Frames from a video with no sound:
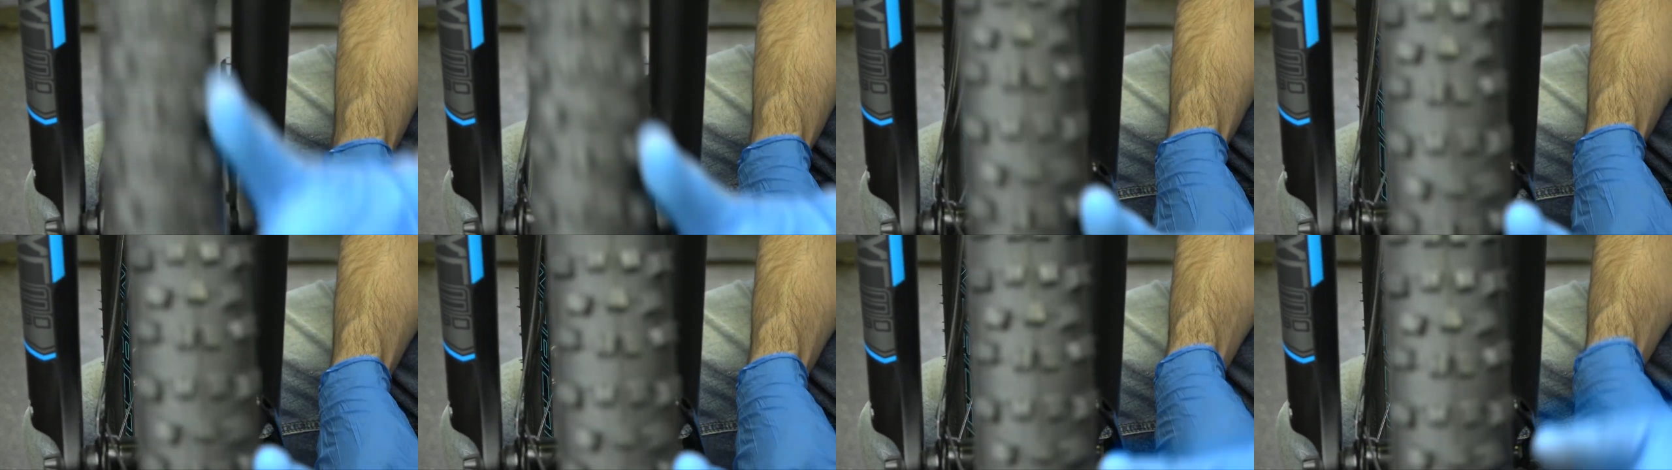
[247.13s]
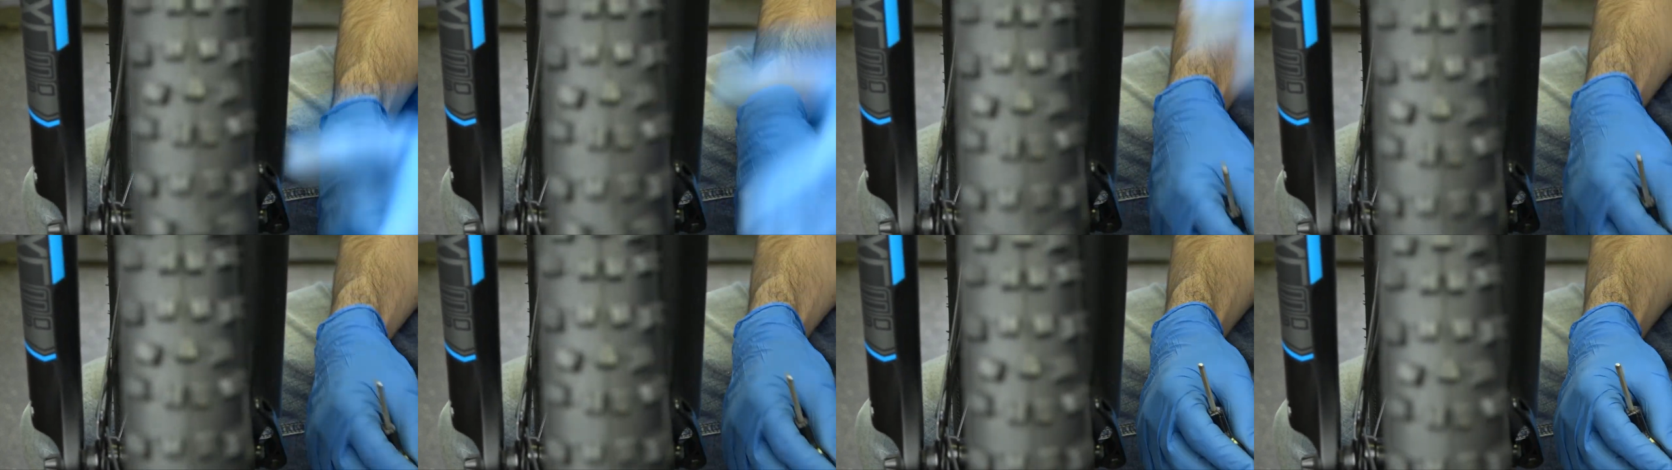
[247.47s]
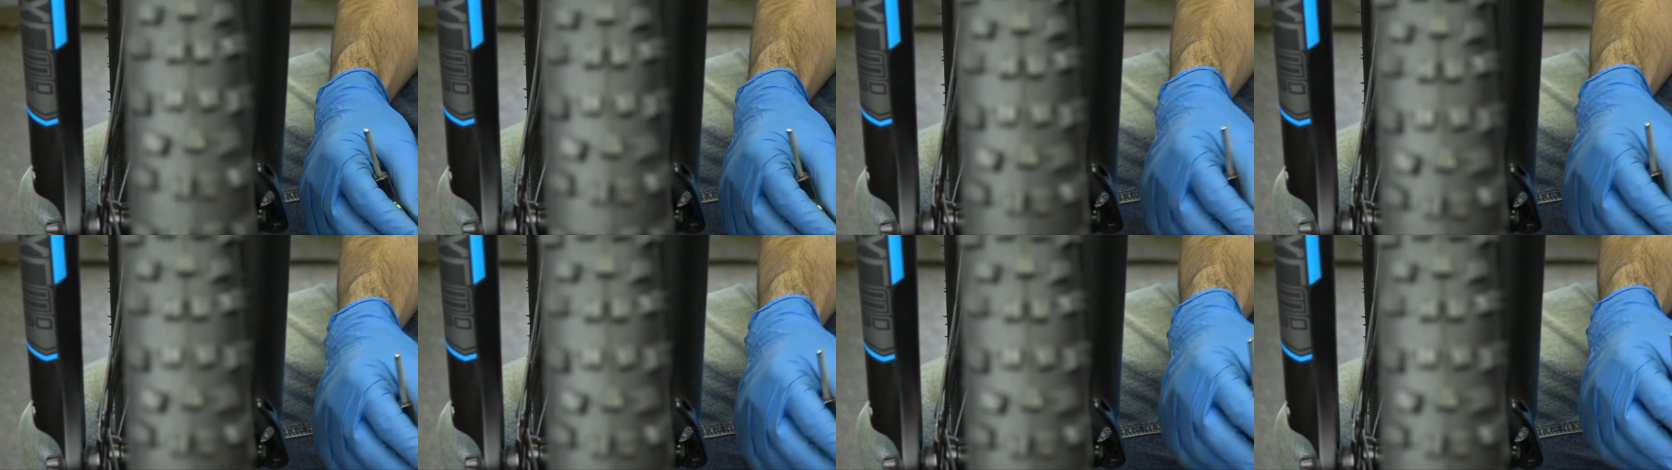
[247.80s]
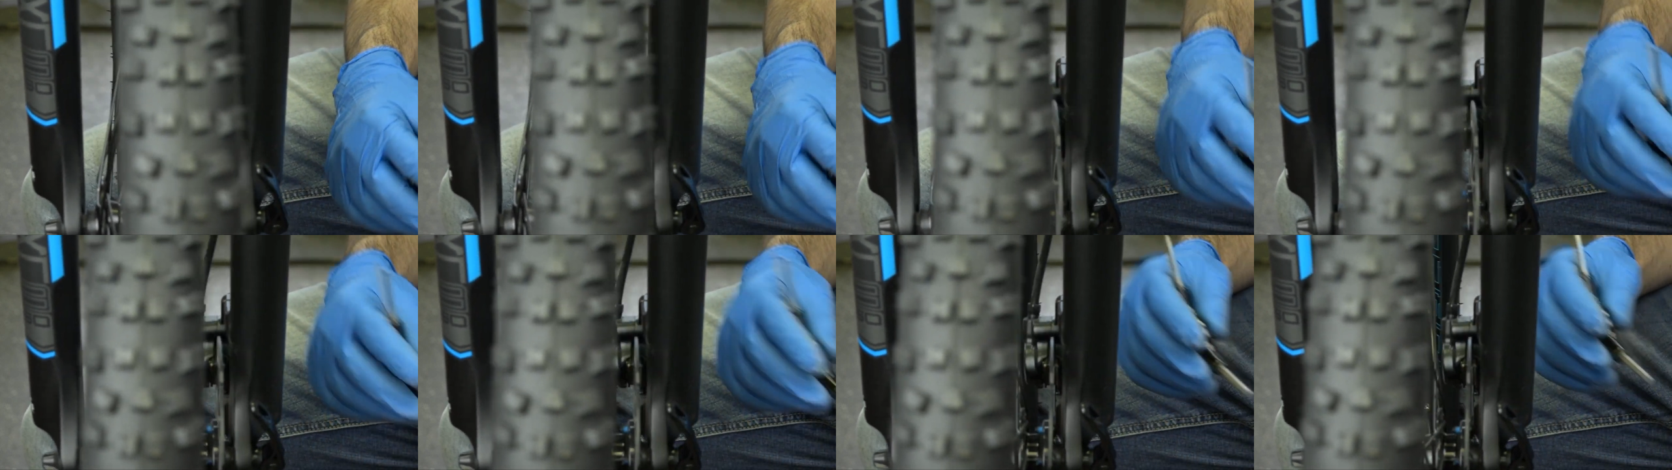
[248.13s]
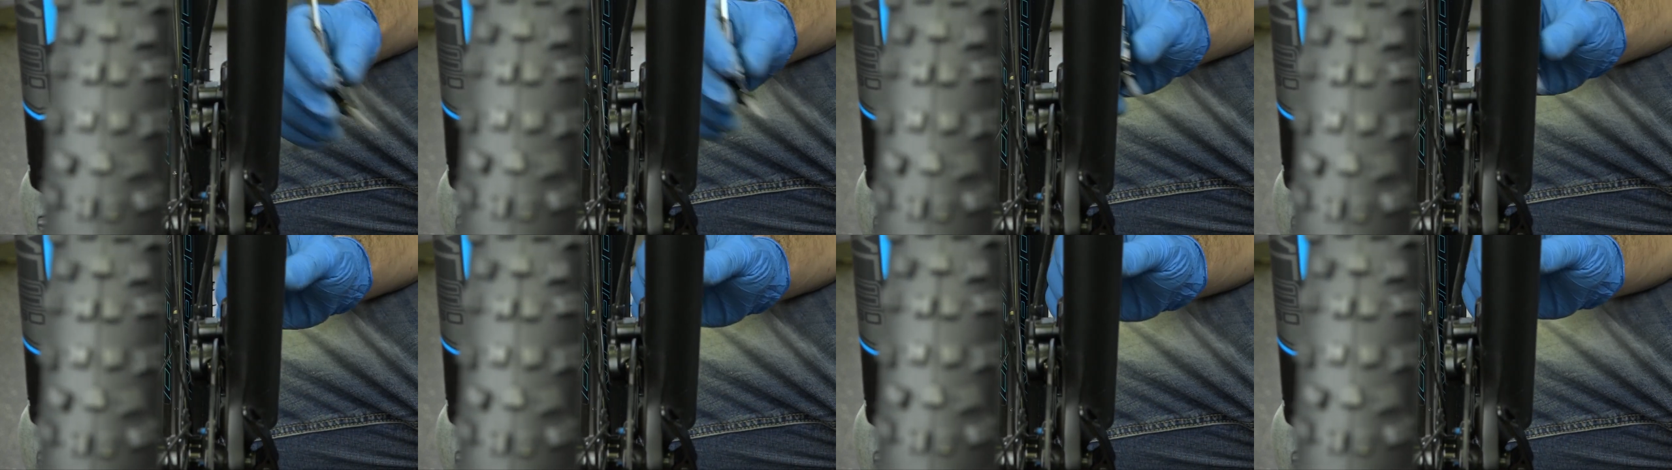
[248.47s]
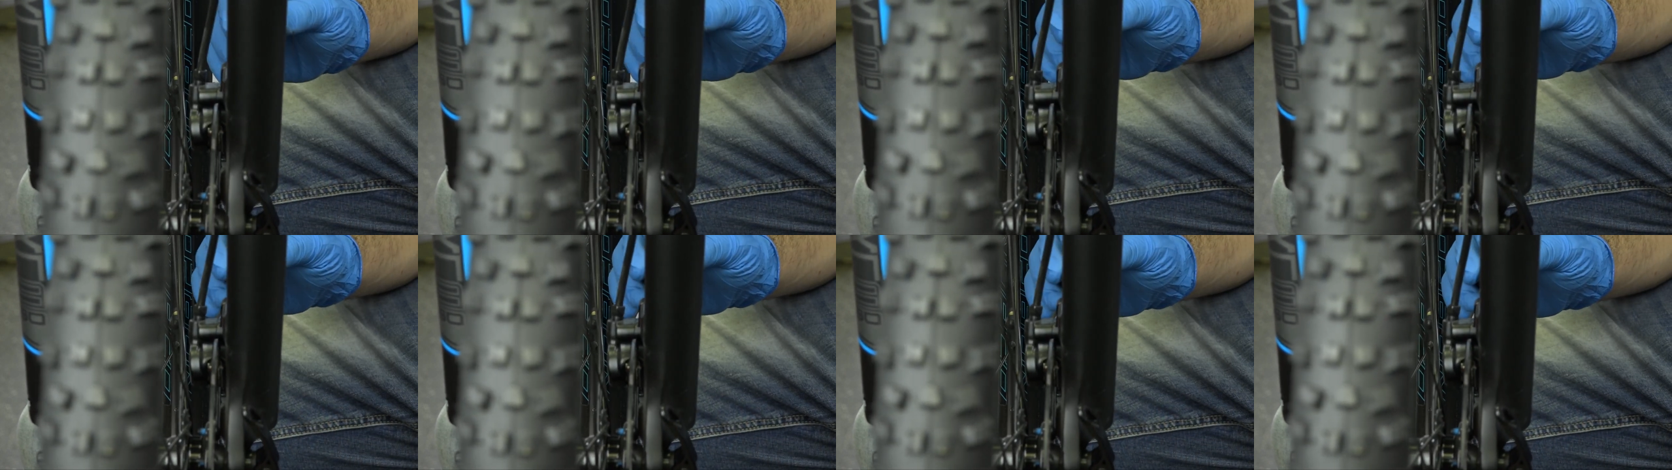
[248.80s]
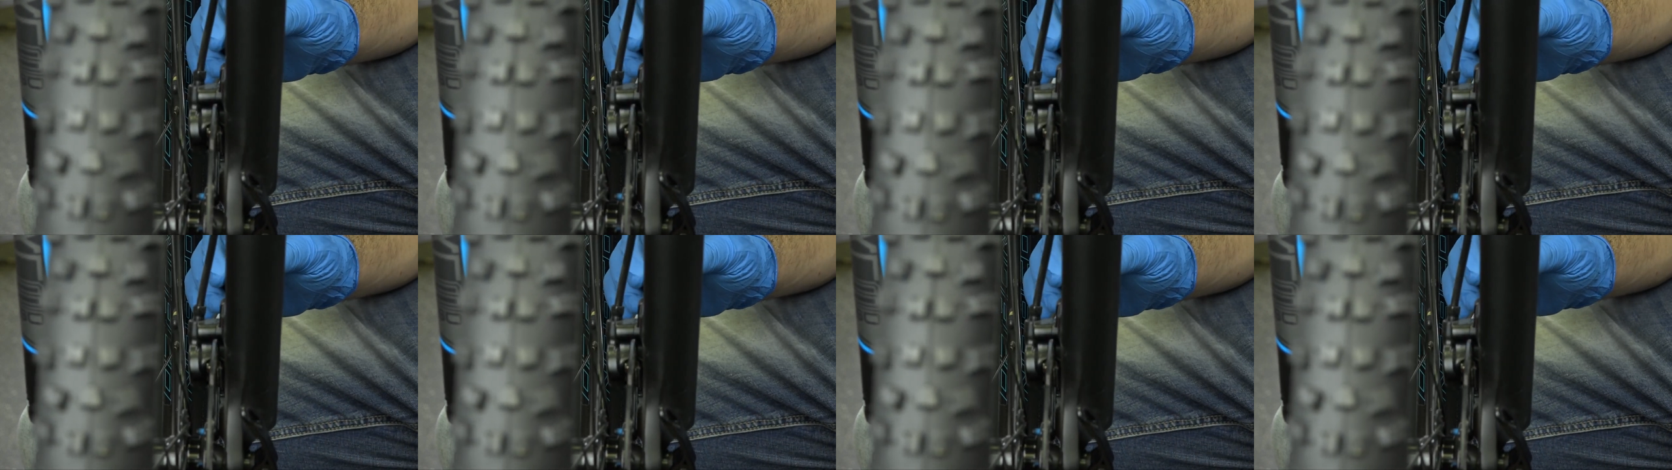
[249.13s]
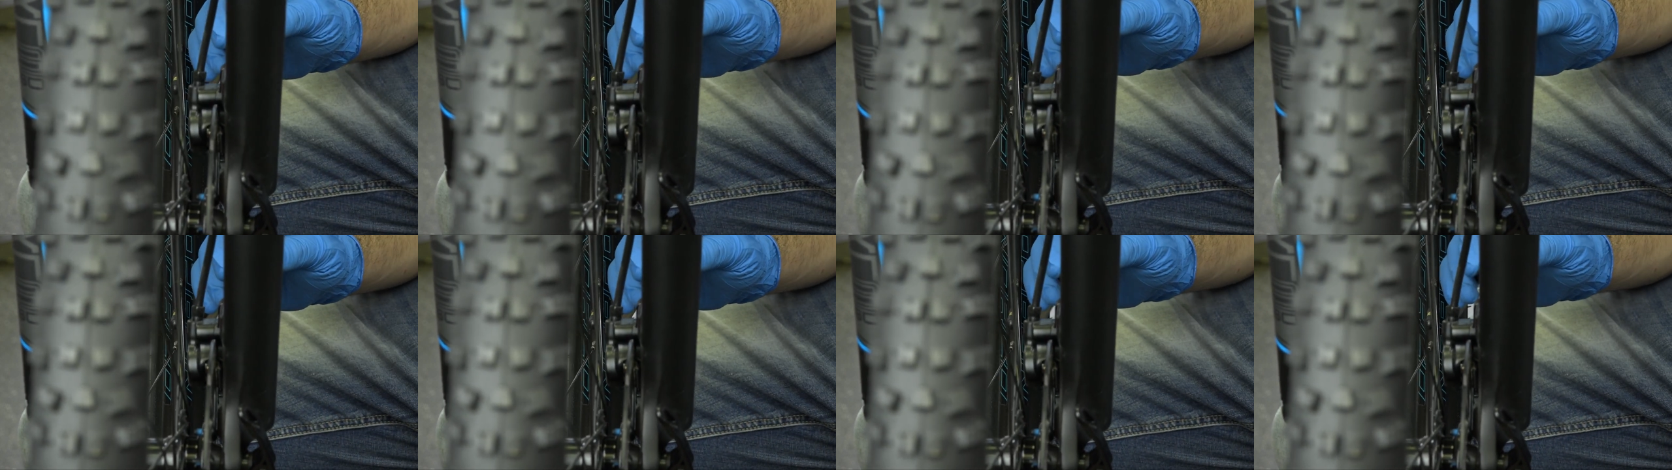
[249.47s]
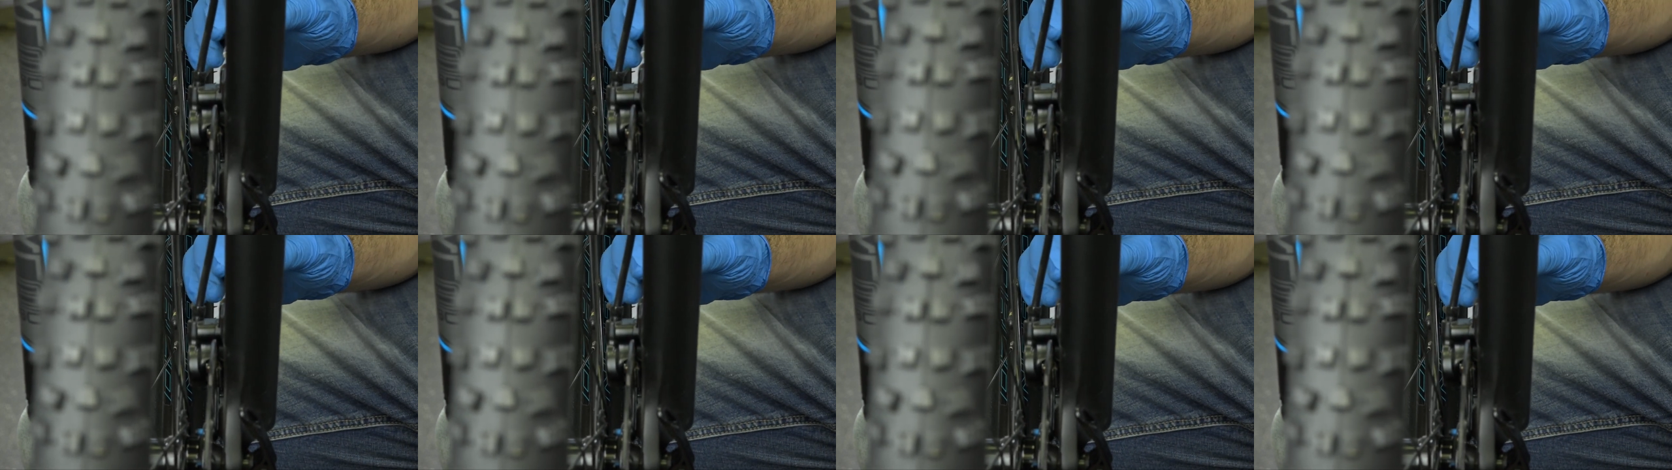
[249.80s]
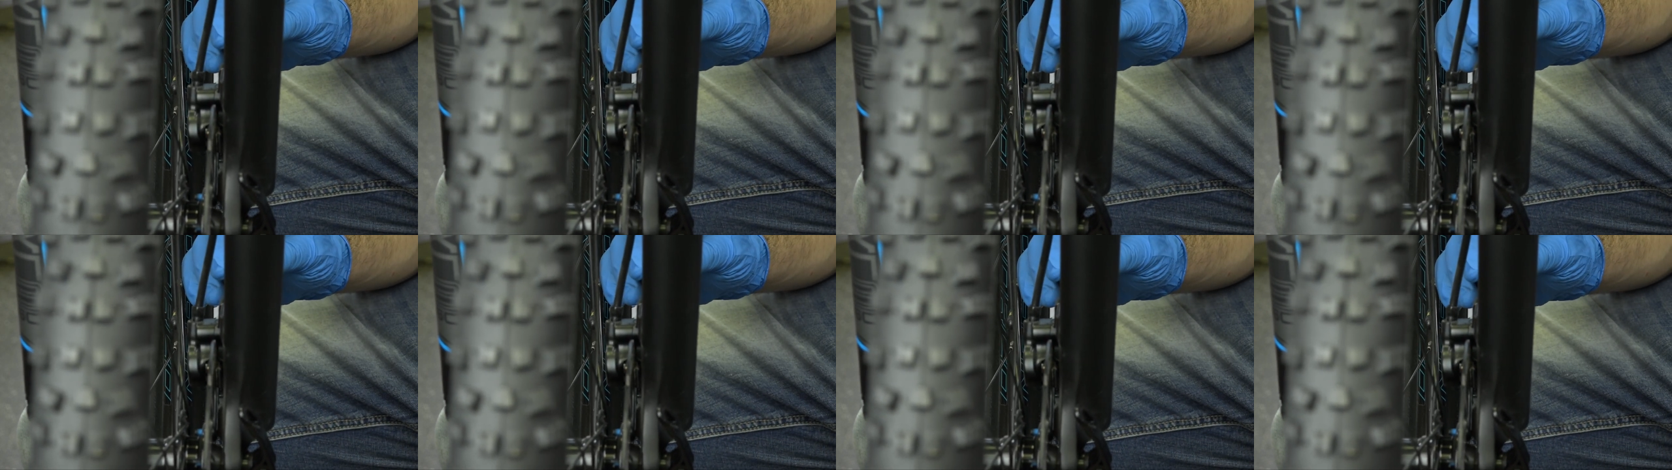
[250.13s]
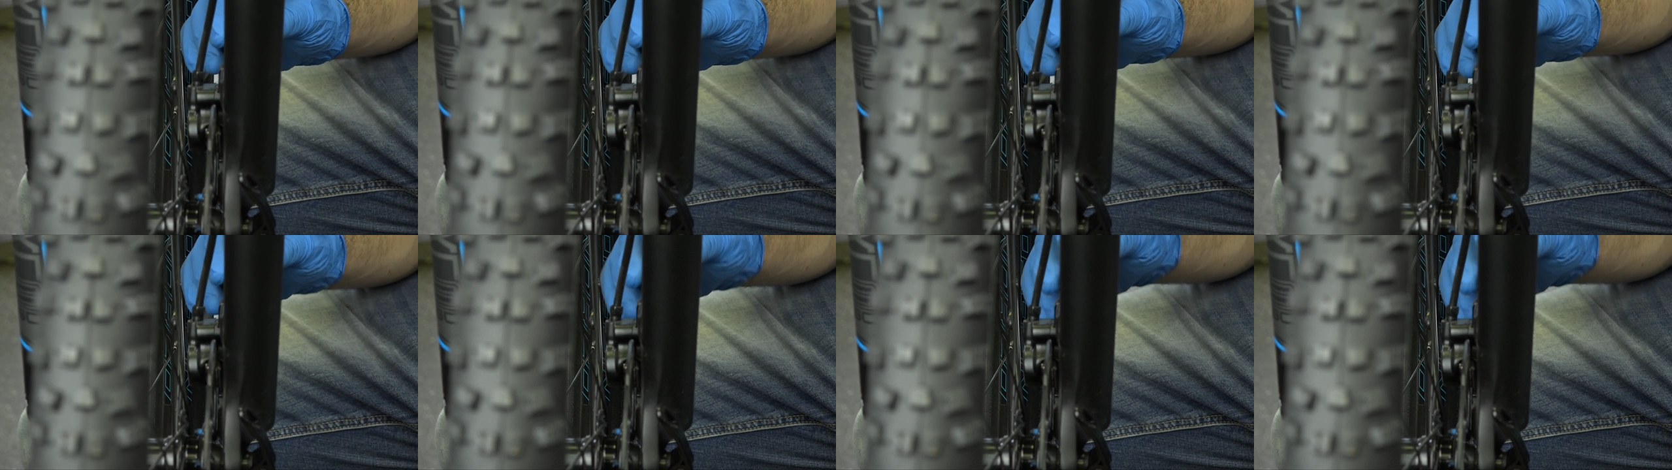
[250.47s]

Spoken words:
Nobody's mouth can be seen.